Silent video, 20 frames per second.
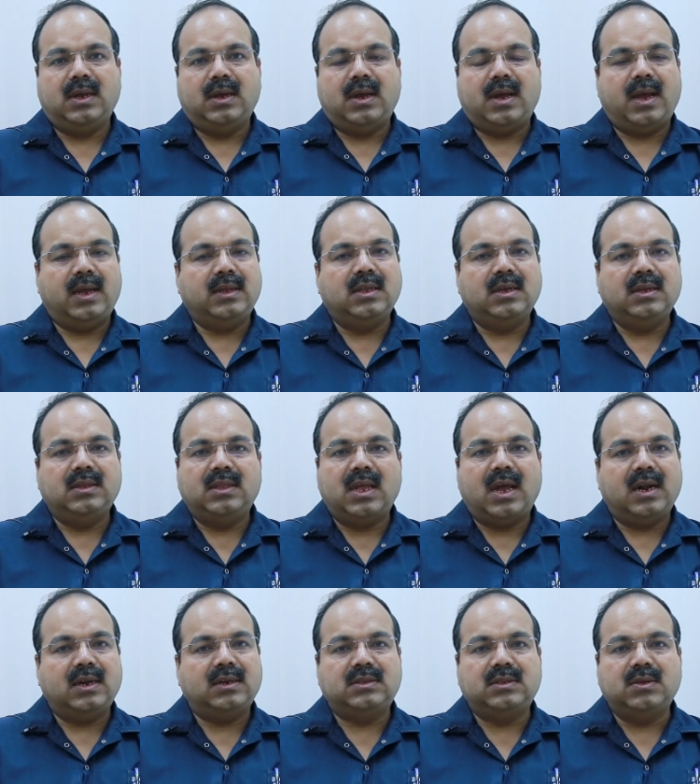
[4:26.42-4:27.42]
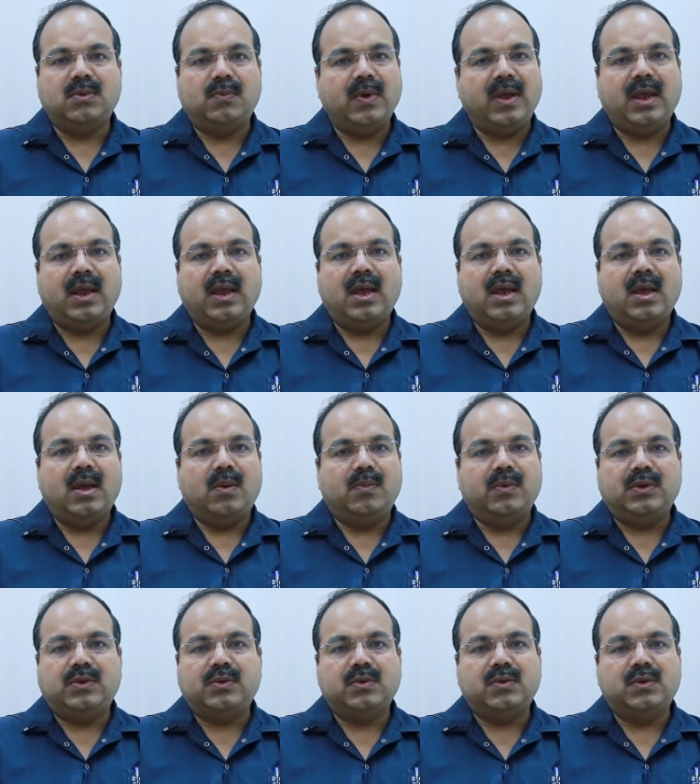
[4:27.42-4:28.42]
I think that's the way
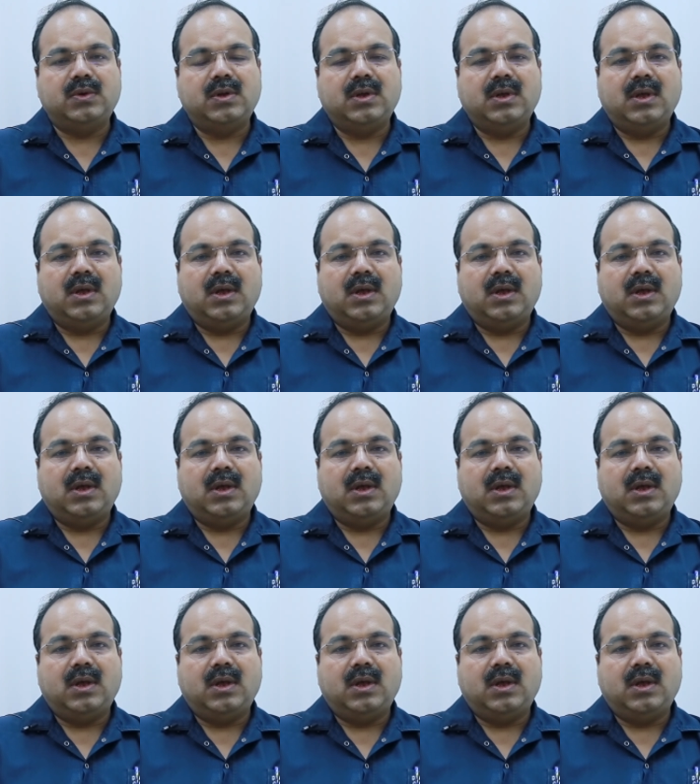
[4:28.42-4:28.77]
we should